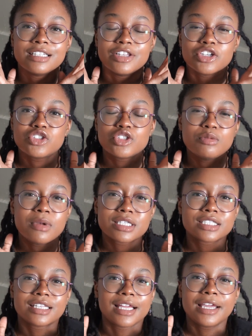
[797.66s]
there's too
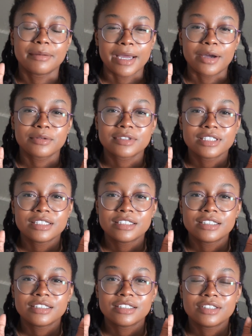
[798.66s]
much to think about.
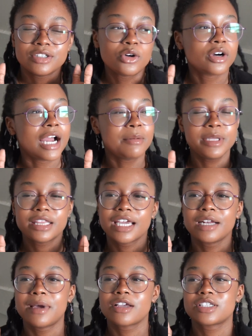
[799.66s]
Or I'd be
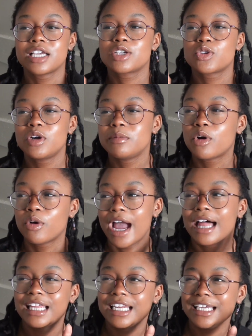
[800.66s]
thinking about sexual
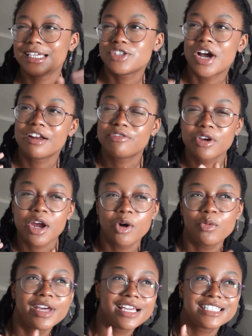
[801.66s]
immorality and trying to figure
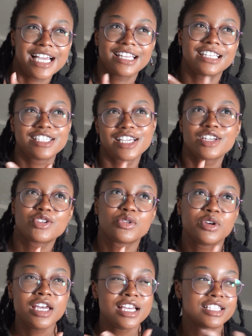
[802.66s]
out what exactly
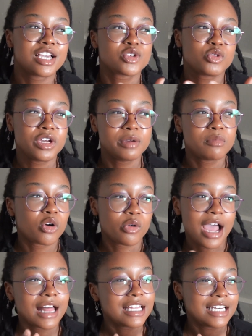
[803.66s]
sexual
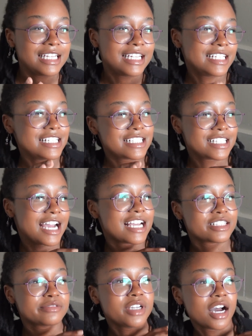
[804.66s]
immorality is in the
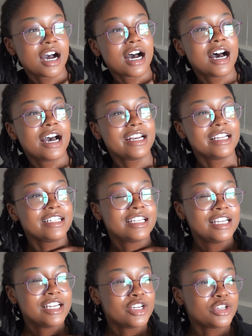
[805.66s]
eyes of God, and
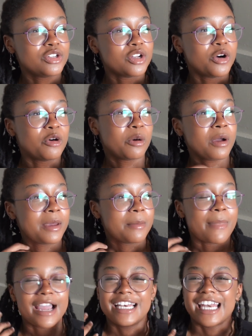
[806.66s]
you know,
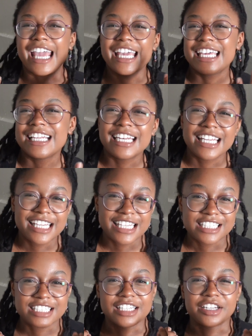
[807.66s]
my
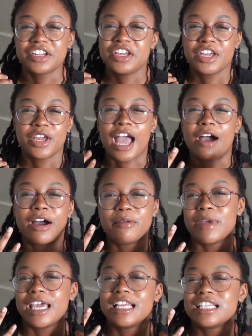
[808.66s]
nakedness and how I
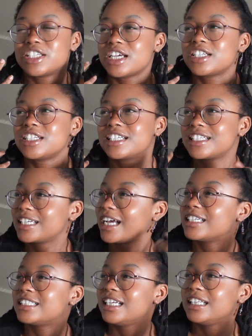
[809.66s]
made it such a
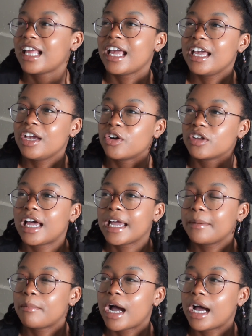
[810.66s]
disgusting thing, or
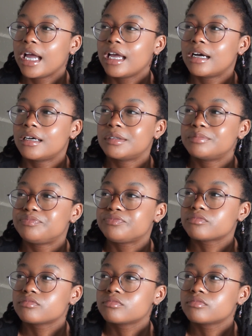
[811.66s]
like my